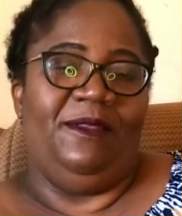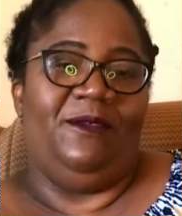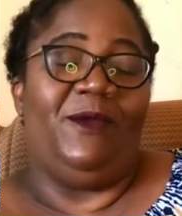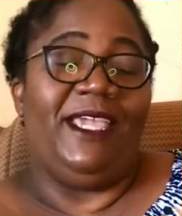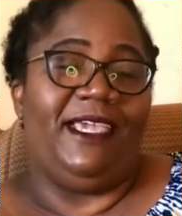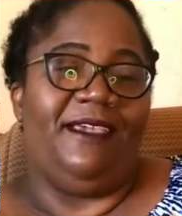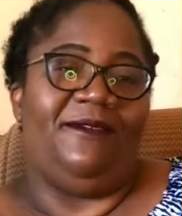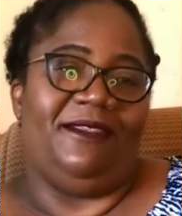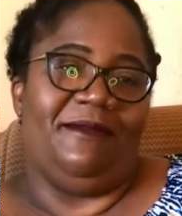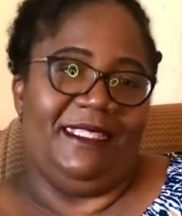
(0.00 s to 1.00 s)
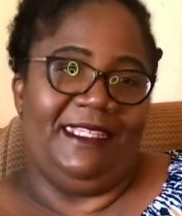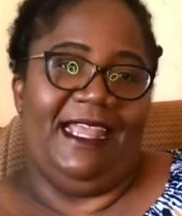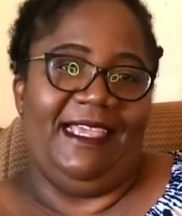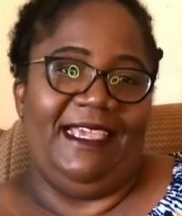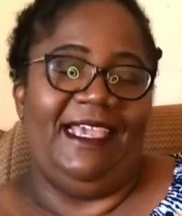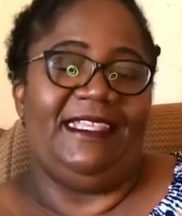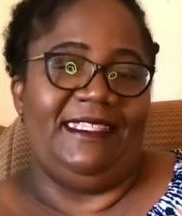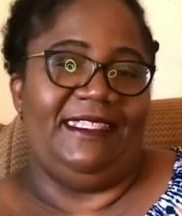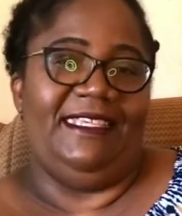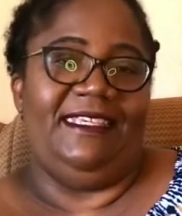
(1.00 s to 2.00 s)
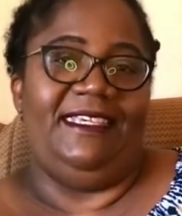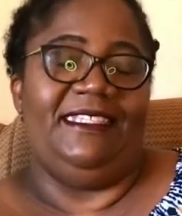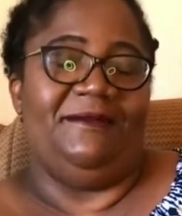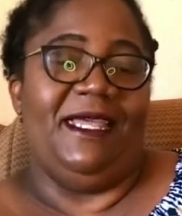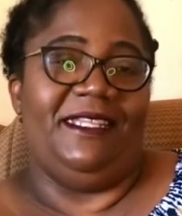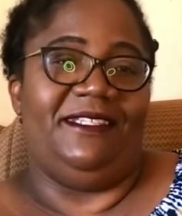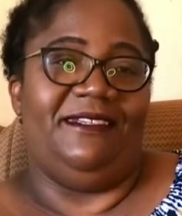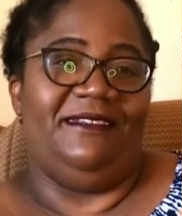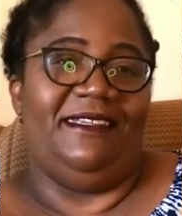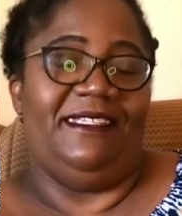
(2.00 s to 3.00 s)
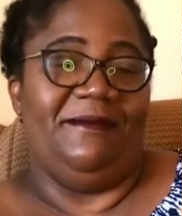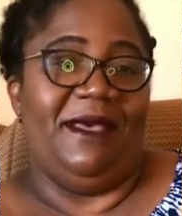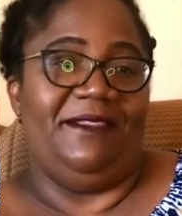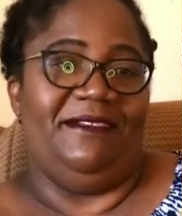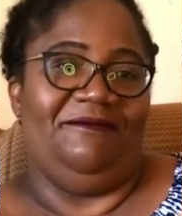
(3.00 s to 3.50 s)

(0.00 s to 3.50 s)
working with Batrai as his manager, as a mother.